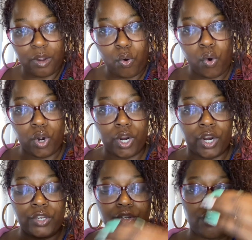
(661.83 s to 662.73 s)

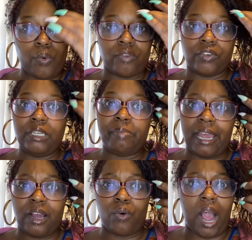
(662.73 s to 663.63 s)
or, you know, a
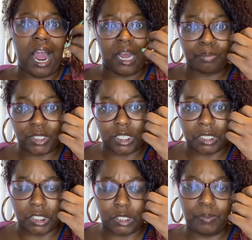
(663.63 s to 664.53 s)
rebound
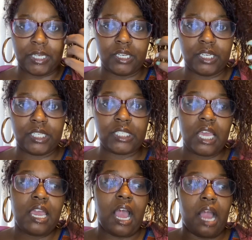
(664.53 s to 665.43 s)
option just because
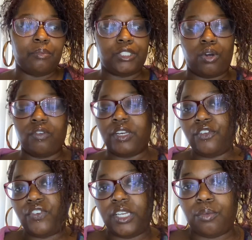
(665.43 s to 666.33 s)
I was already
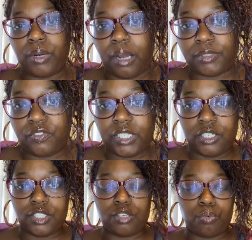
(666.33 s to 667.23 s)
feeling what I was
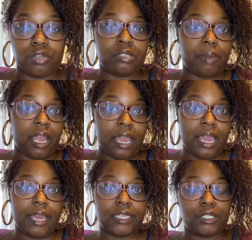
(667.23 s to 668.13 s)
feeling towards my
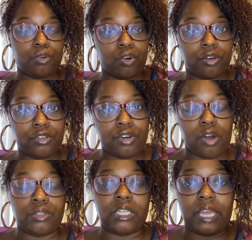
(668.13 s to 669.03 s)
ex, or, you
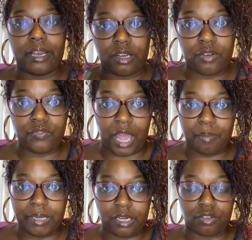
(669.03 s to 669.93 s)
know, the lack of not
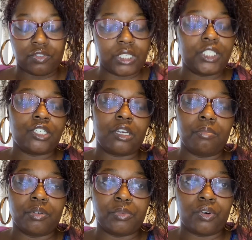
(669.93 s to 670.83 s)
being in a relationship
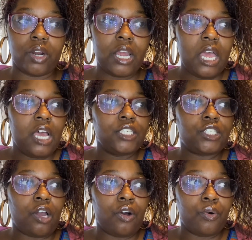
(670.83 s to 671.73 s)
no more.
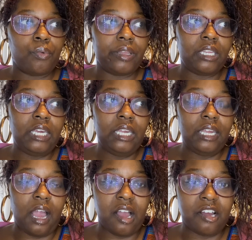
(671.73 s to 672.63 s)
So when
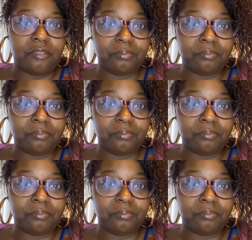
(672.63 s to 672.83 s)
he, I